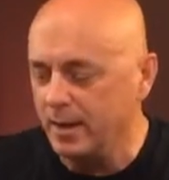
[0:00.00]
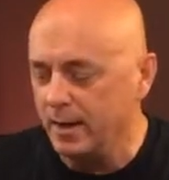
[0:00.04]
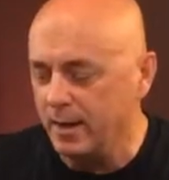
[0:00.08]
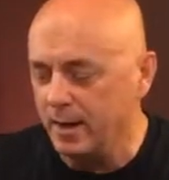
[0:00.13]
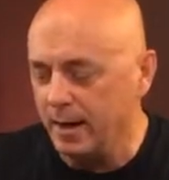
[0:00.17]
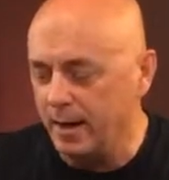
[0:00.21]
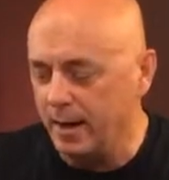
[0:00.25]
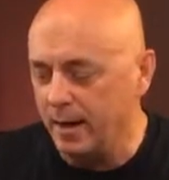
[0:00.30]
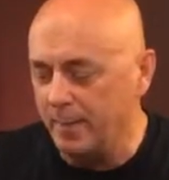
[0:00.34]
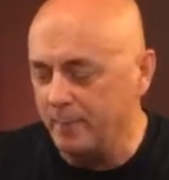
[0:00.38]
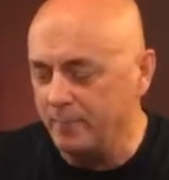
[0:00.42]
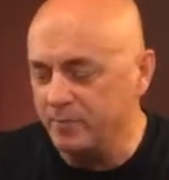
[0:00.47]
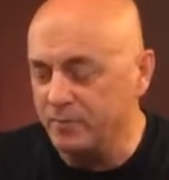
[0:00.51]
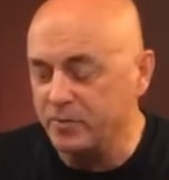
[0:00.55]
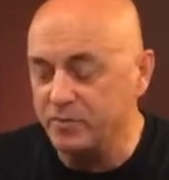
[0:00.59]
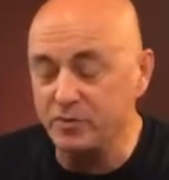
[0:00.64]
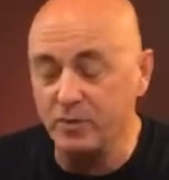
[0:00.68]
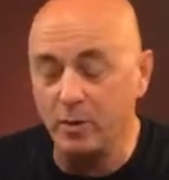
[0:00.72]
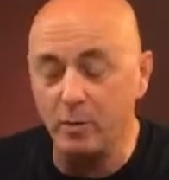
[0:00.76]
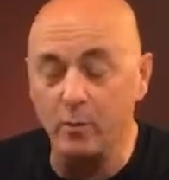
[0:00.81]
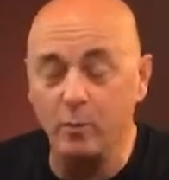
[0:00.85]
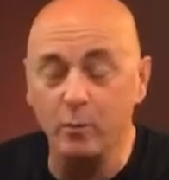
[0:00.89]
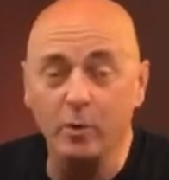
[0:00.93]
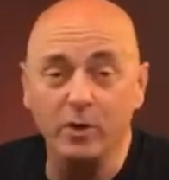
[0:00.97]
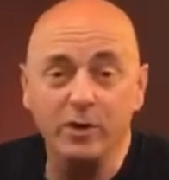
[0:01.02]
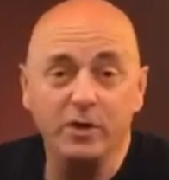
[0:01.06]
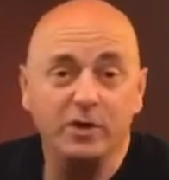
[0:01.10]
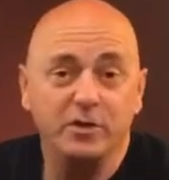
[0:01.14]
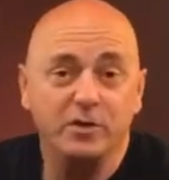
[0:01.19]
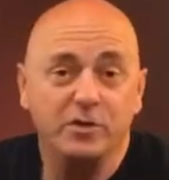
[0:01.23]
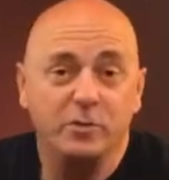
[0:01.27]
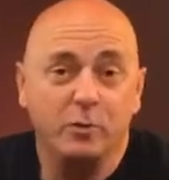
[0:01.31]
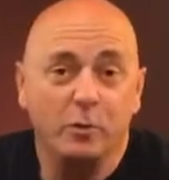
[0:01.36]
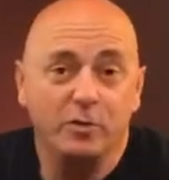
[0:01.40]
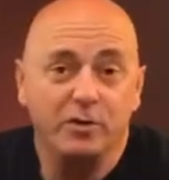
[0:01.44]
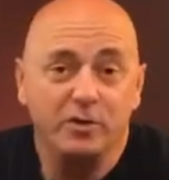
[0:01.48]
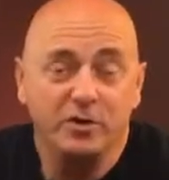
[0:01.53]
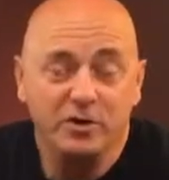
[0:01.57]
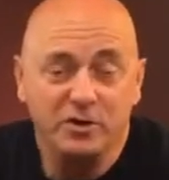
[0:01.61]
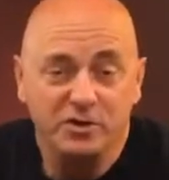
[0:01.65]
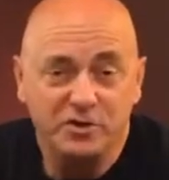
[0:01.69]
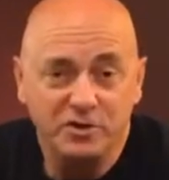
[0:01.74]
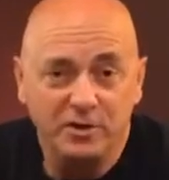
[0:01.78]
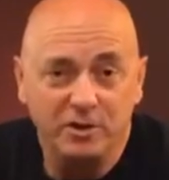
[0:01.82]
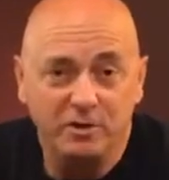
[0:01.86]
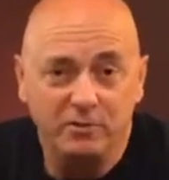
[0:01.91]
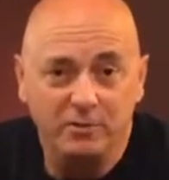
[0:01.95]
So we're going to tour the
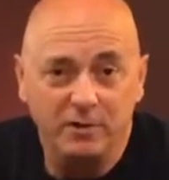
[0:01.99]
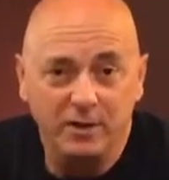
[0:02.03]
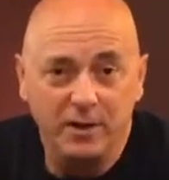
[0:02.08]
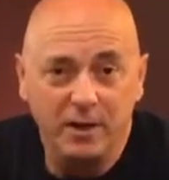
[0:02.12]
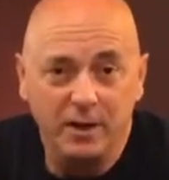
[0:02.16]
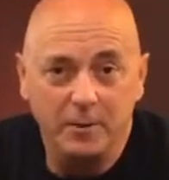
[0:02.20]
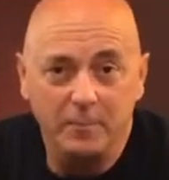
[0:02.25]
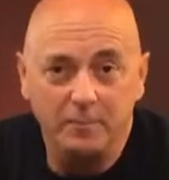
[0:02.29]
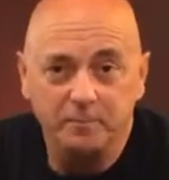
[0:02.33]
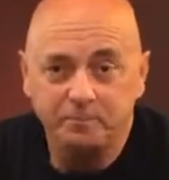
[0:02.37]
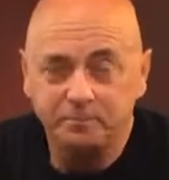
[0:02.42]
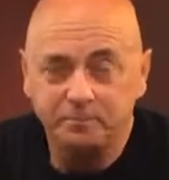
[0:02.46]
distillery there.